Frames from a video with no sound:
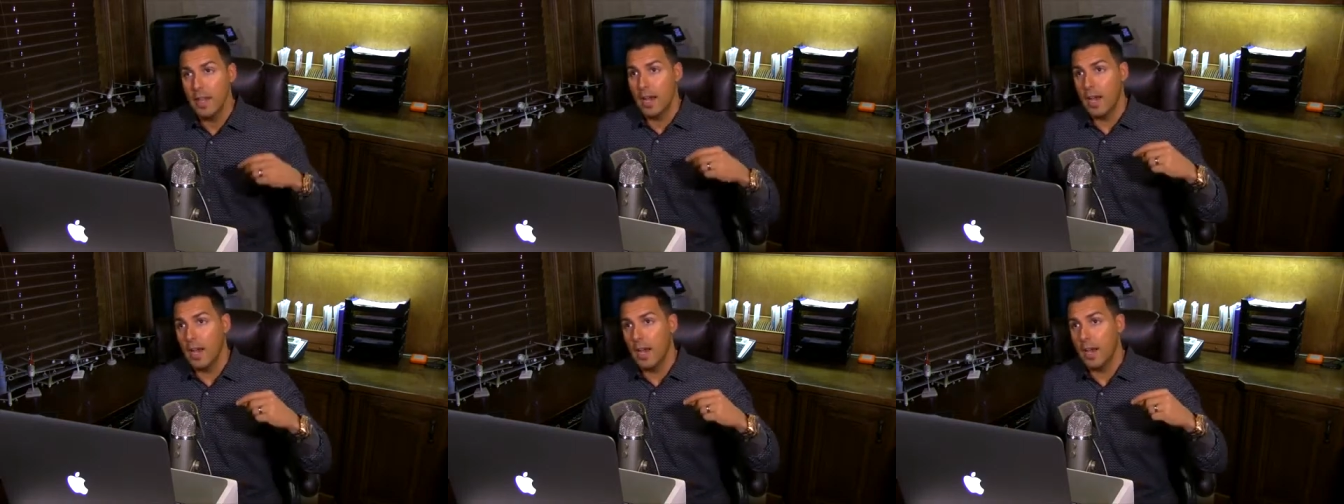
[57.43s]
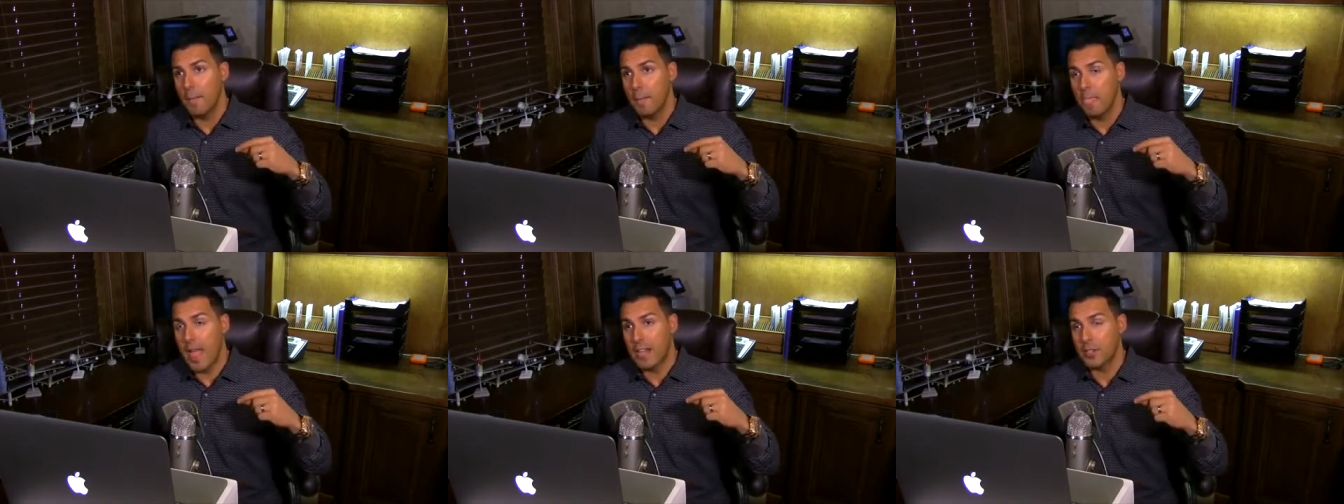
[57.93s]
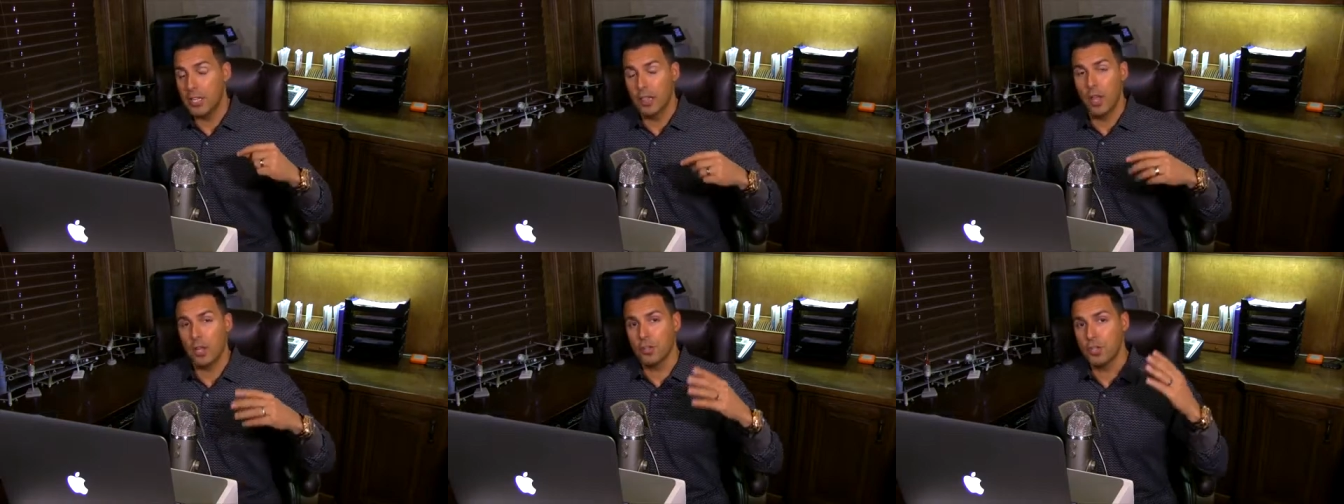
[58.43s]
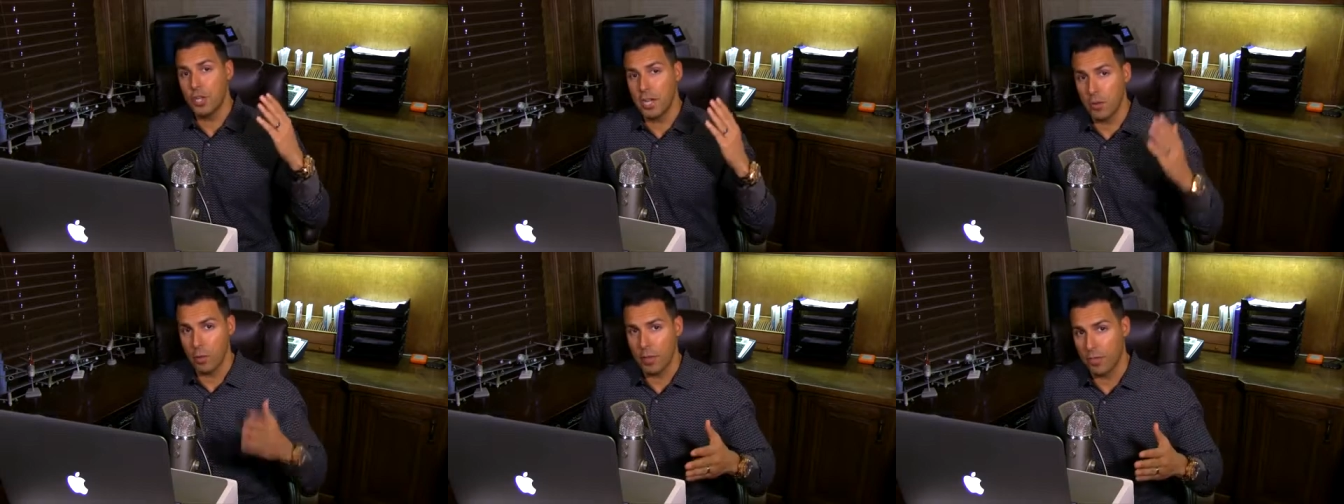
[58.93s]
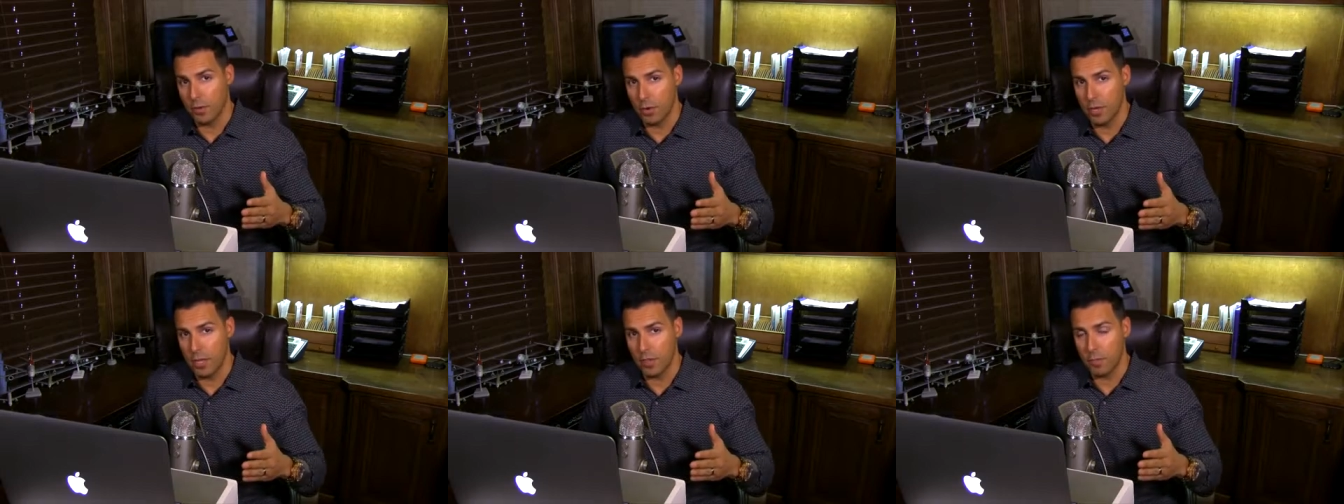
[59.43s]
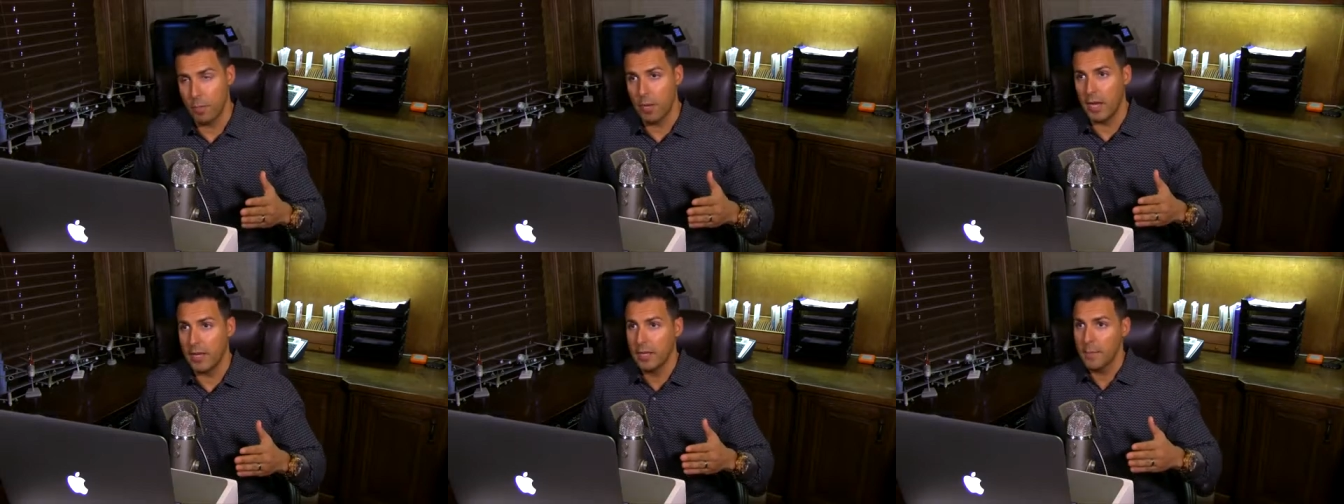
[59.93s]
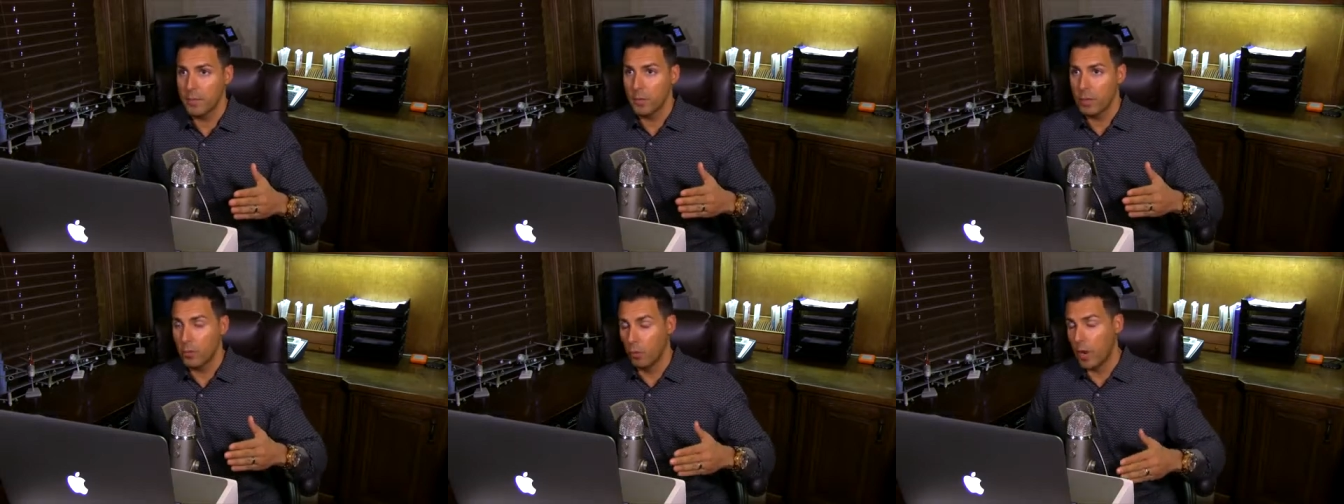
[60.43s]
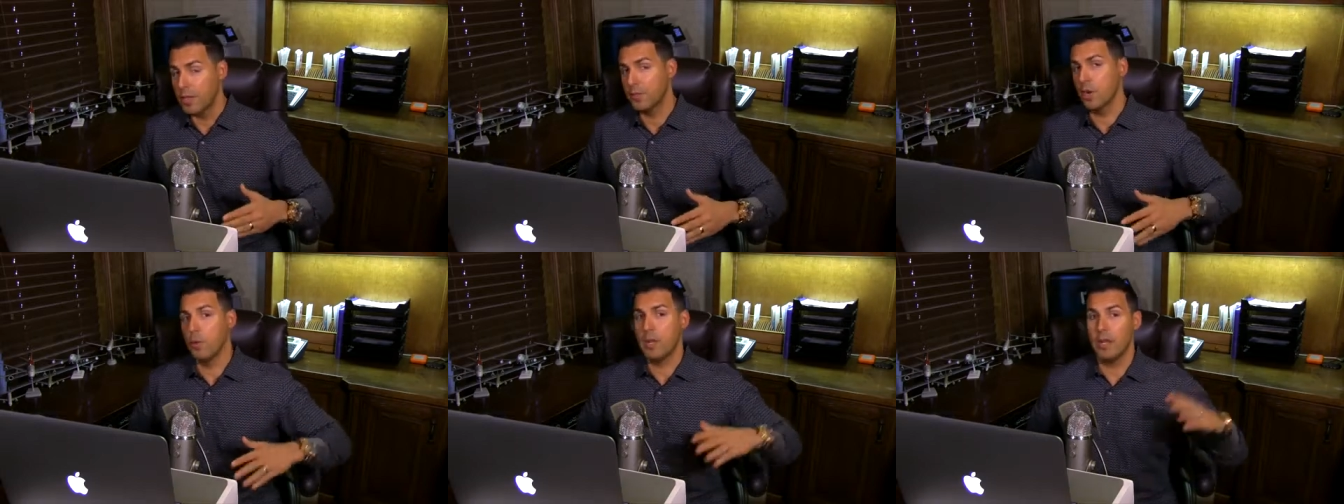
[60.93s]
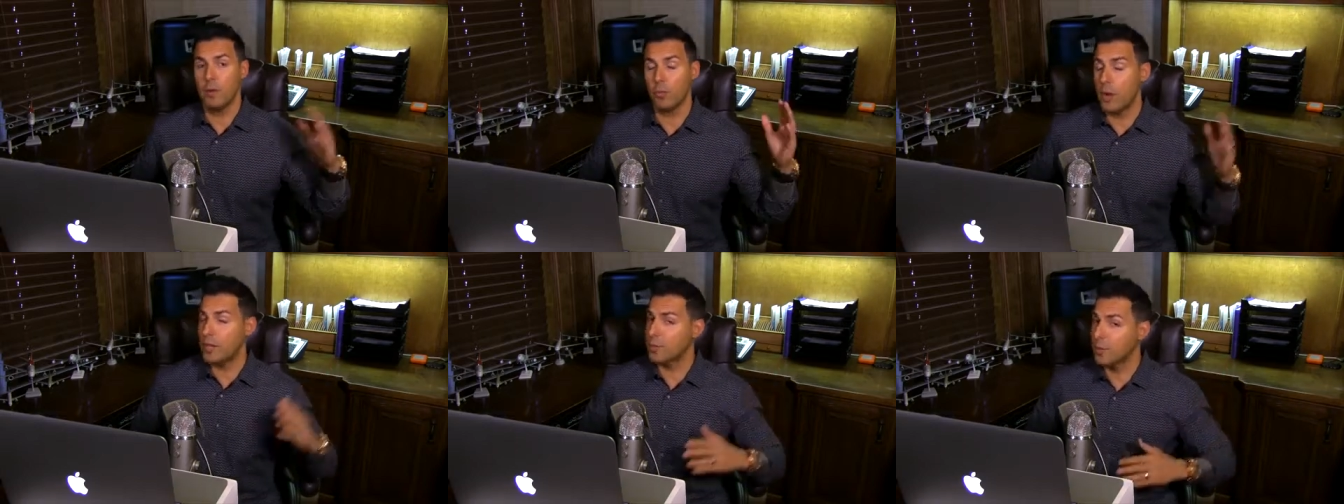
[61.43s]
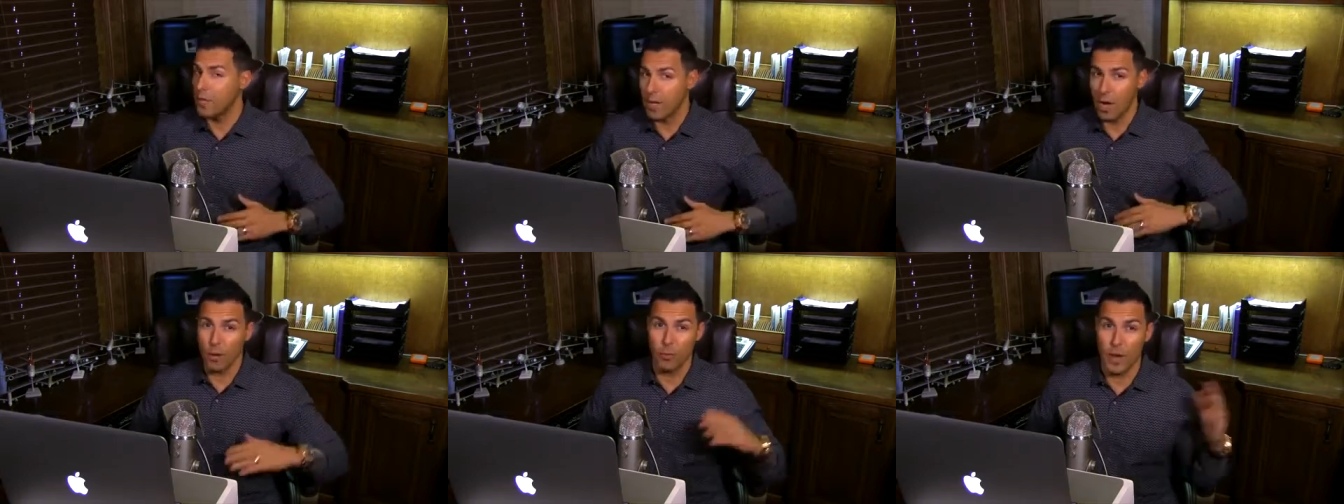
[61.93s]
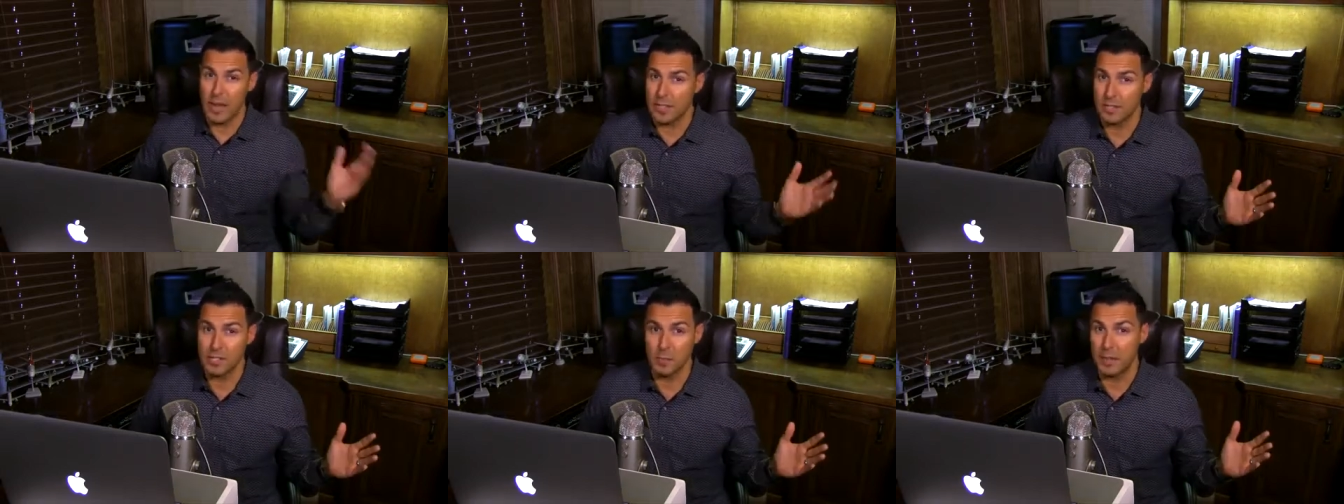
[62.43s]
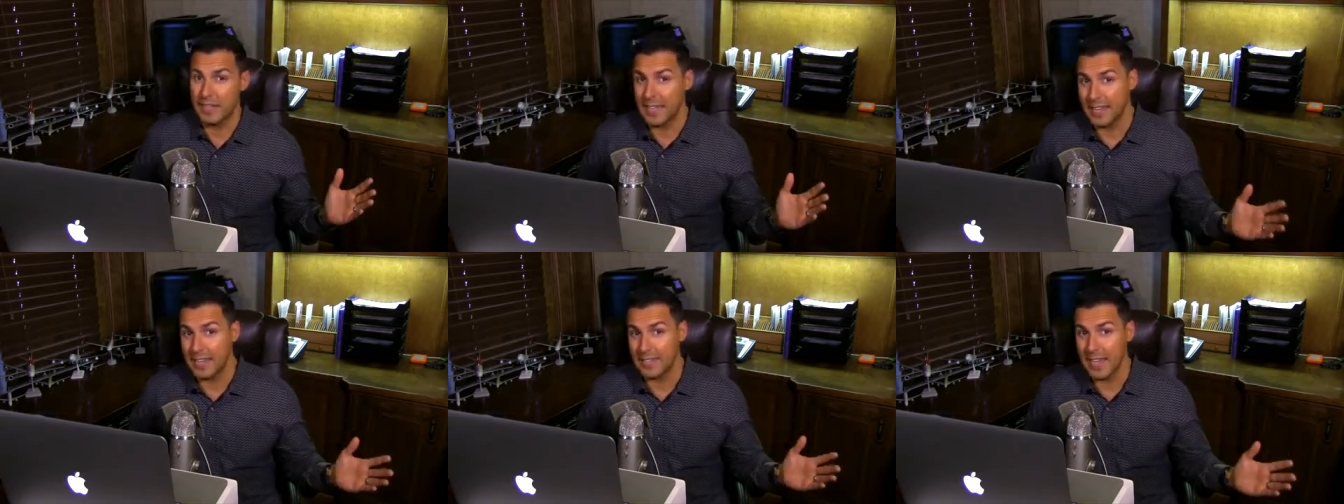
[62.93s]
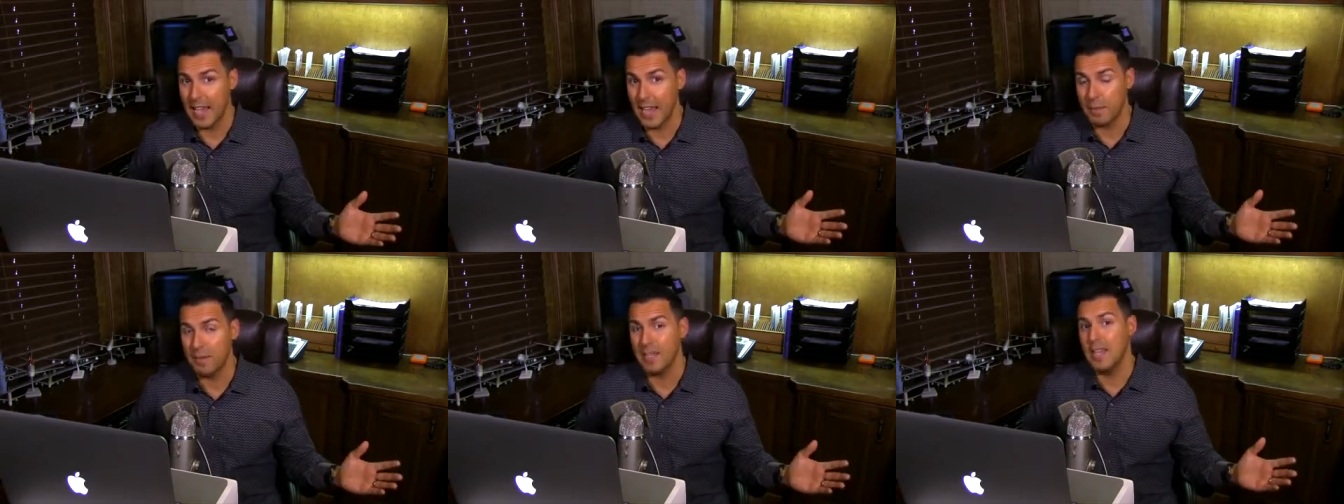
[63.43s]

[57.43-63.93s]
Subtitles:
Actually, it launches January 30th, but we retroed it already since the beginning of time, and it